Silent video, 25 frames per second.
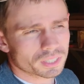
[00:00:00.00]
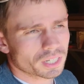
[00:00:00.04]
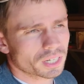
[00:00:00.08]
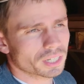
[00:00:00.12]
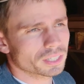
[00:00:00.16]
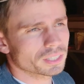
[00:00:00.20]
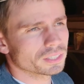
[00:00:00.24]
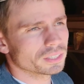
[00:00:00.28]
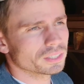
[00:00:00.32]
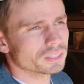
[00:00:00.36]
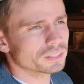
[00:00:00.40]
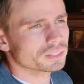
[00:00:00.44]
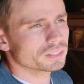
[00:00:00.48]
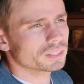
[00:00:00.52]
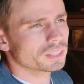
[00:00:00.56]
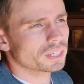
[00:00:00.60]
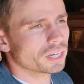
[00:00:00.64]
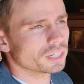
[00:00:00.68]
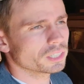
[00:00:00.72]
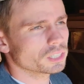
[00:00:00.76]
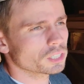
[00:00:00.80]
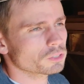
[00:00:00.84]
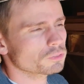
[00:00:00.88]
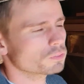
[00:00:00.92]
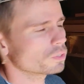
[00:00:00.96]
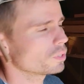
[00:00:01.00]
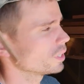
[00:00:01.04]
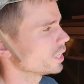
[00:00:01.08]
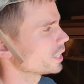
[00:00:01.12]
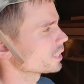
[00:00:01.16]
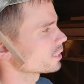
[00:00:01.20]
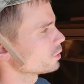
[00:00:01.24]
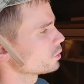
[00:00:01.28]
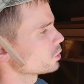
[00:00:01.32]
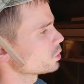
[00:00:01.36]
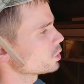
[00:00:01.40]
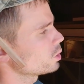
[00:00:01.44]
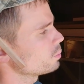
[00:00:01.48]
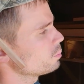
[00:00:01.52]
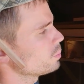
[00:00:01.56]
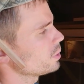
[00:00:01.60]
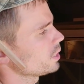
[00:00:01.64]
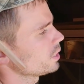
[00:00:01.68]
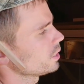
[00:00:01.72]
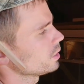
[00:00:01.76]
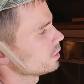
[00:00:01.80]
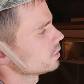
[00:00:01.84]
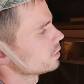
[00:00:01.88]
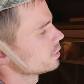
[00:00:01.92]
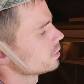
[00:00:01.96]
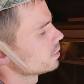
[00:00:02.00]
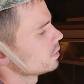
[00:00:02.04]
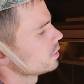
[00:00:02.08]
I just feel like there should have been